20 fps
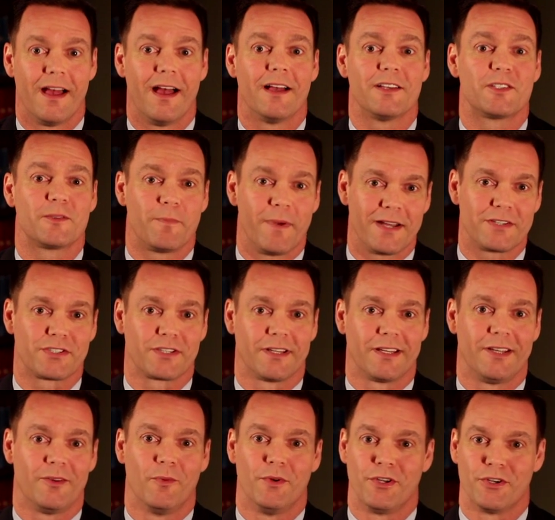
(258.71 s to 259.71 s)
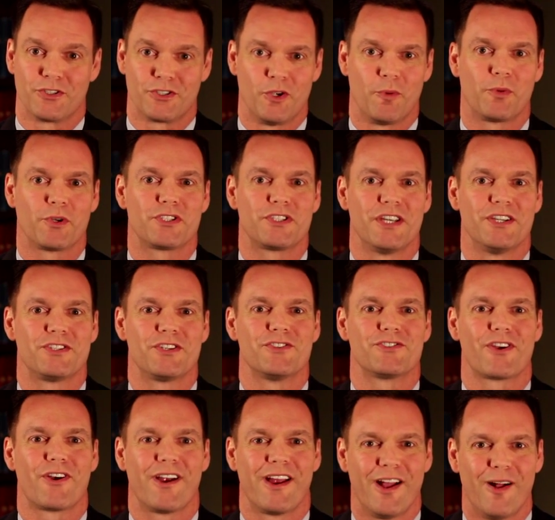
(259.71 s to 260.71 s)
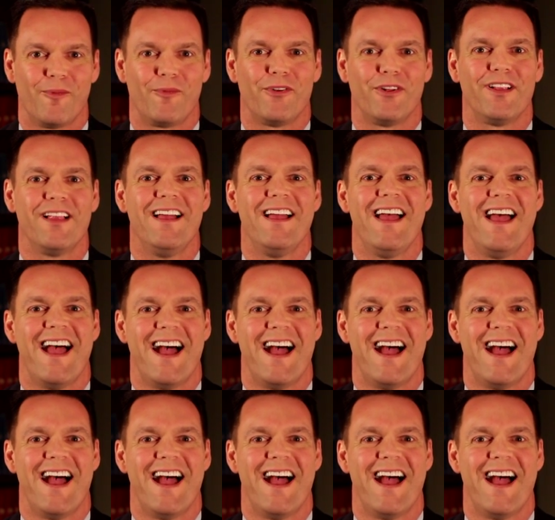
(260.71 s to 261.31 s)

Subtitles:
especially when your superstitions are helpful